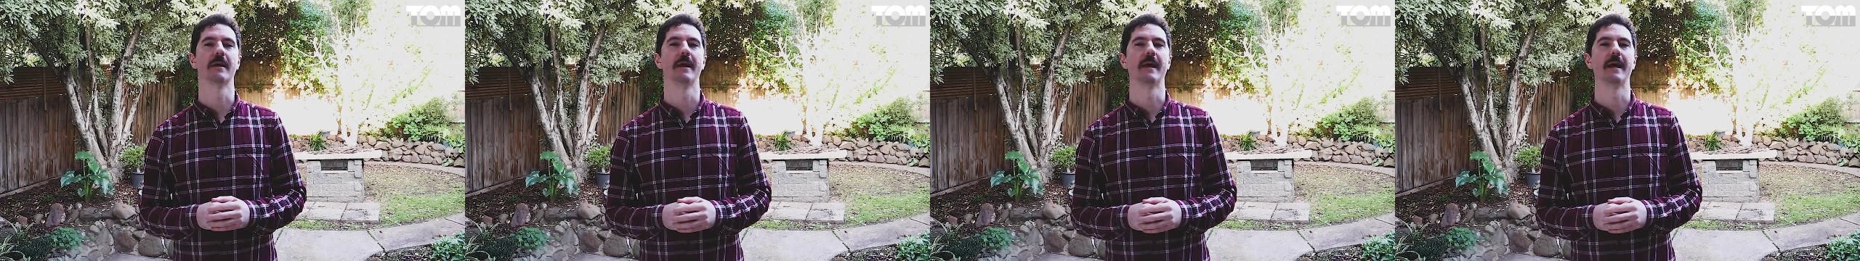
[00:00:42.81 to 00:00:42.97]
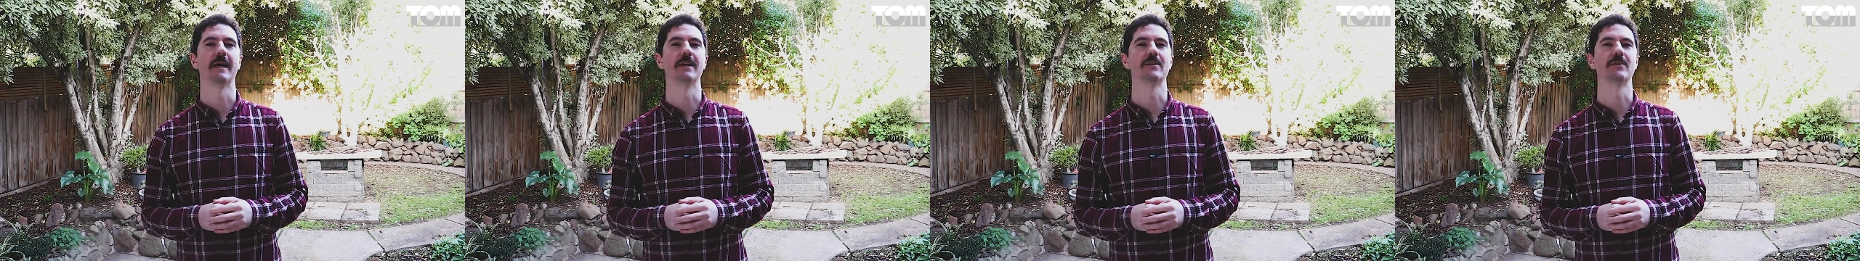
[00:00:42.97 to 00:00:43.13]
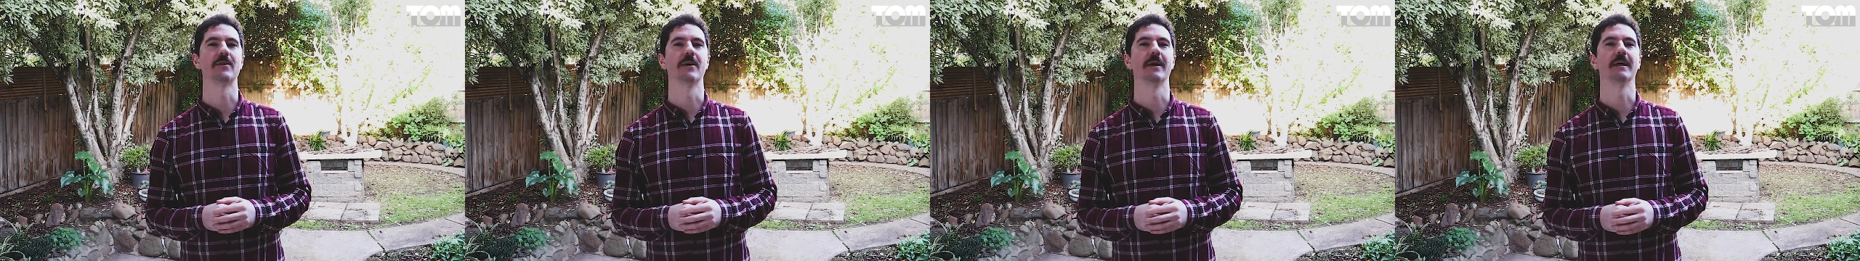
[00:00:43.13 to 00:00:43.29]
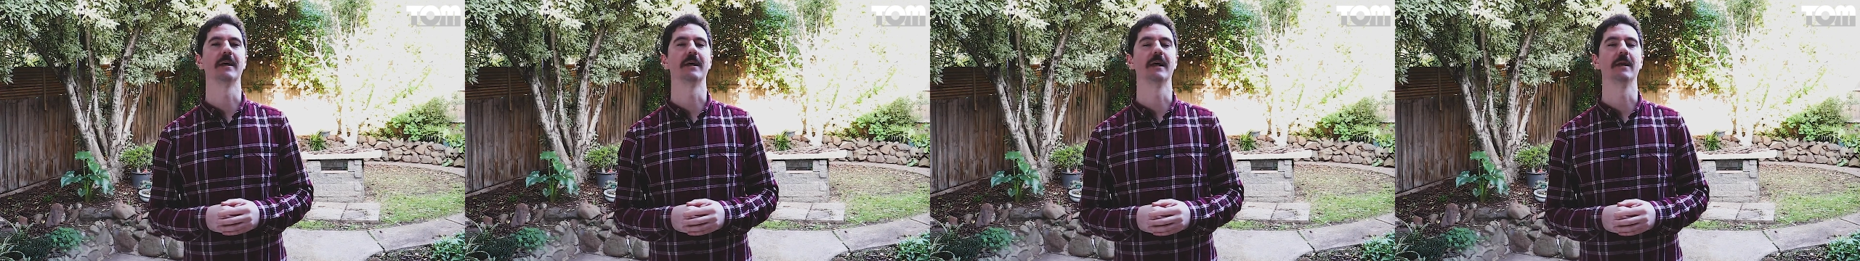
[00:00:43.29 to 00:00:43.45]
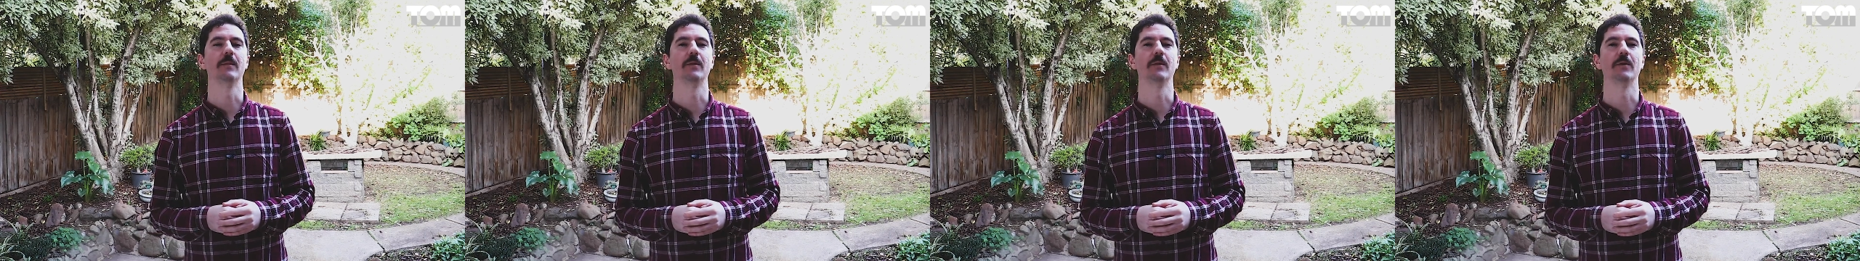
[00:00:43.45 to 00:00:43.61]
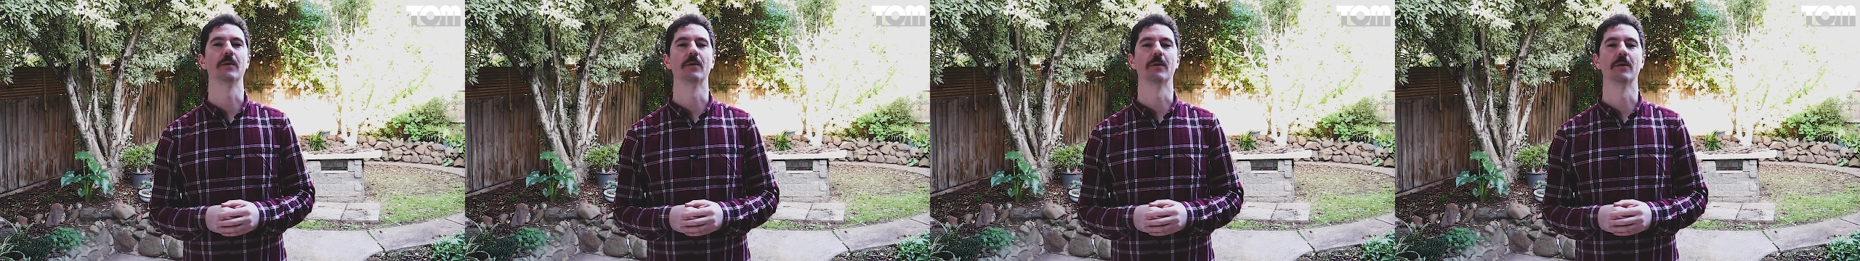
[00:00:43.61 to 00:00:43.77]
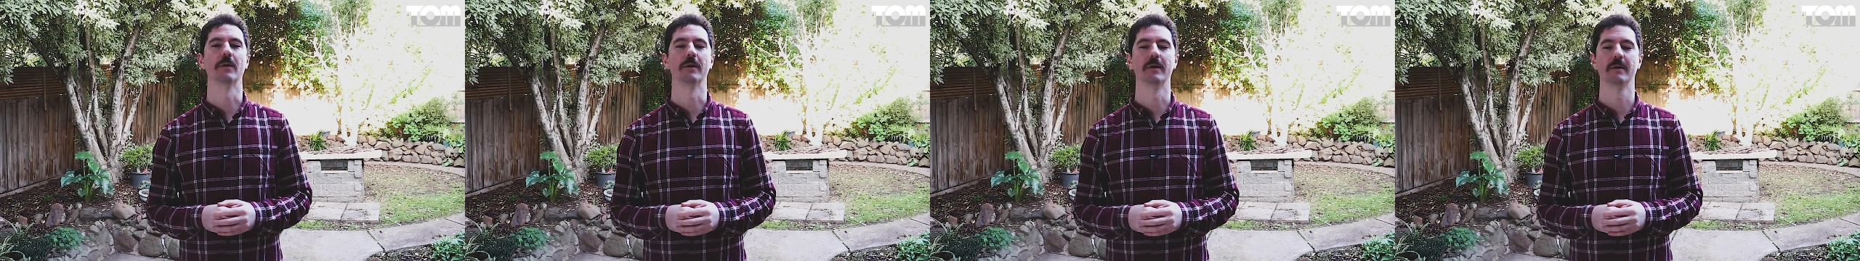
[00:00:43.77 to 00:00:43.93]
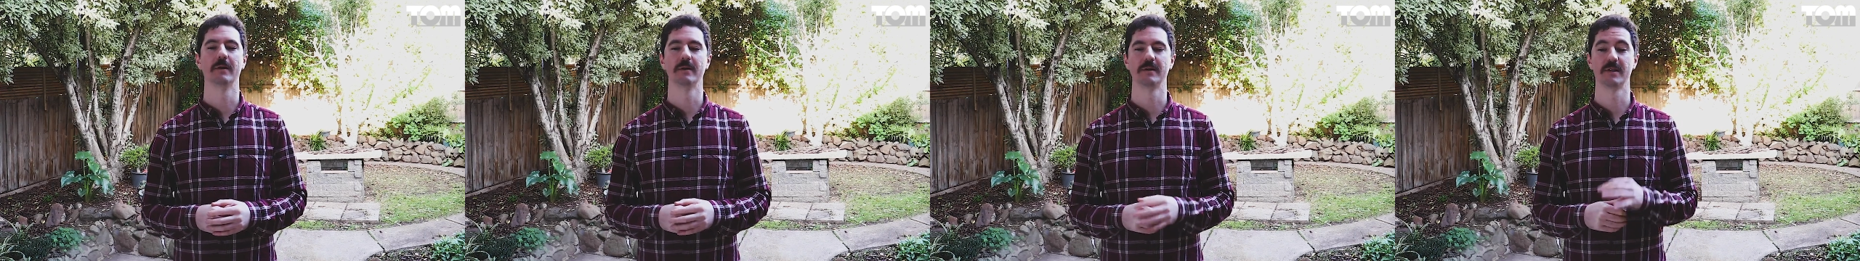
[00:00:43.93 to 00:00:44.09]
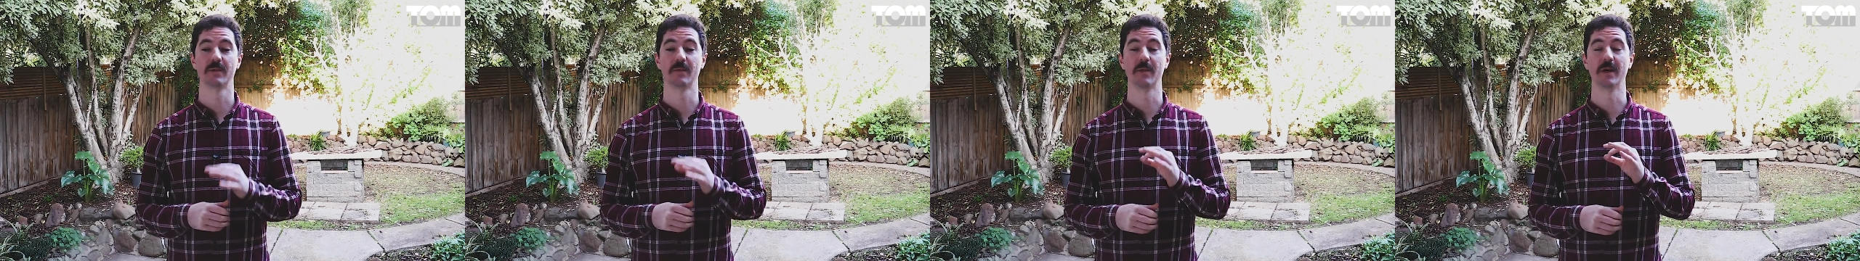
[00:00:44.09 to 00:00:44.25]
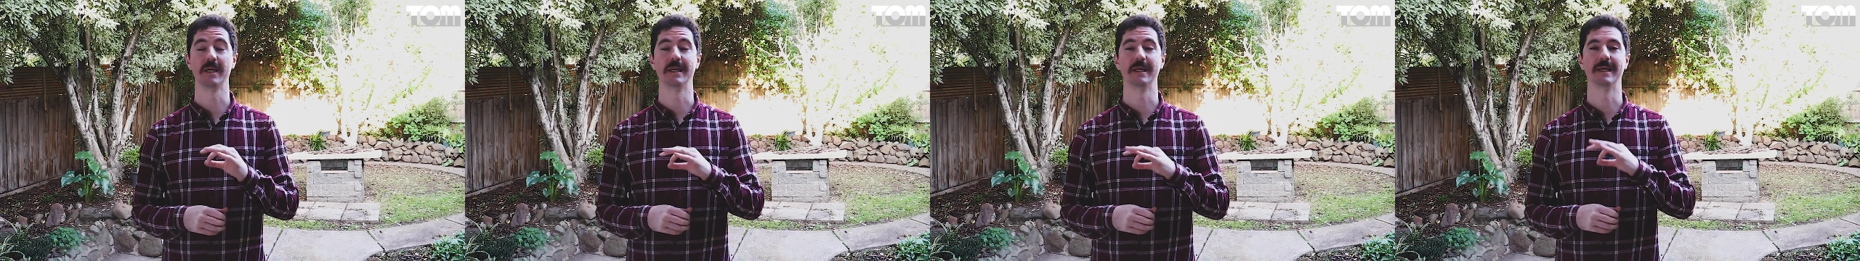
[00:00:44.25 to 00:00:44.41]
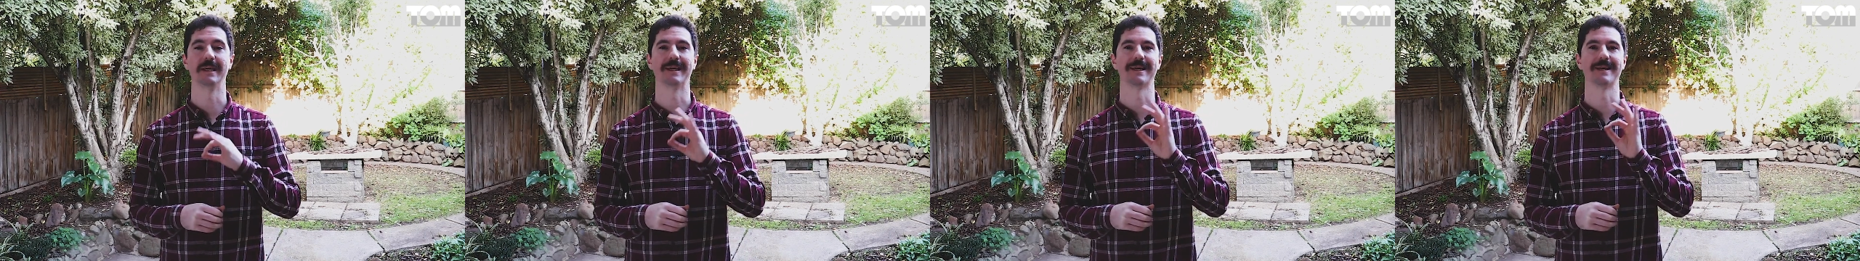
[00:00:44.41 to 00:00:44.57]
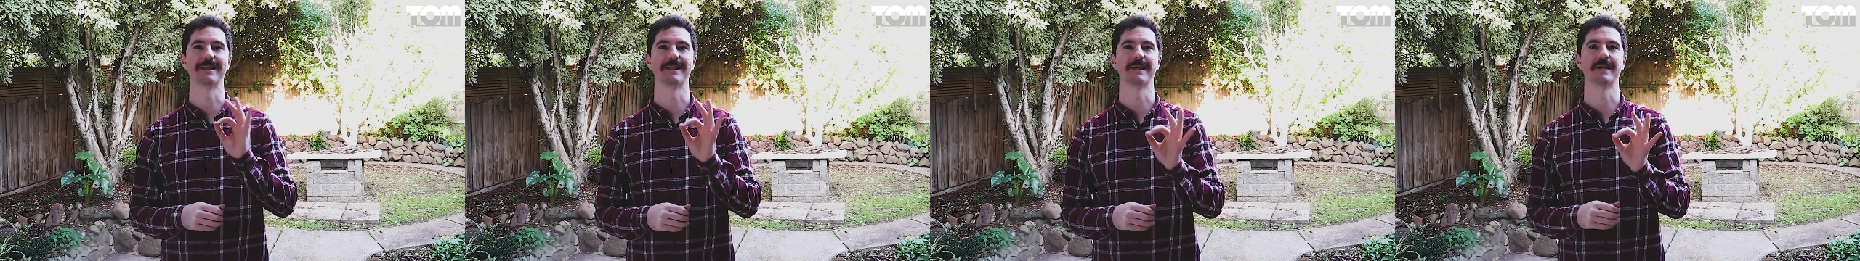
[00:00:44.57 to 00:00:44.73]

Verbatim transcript: and try and keep your speaking as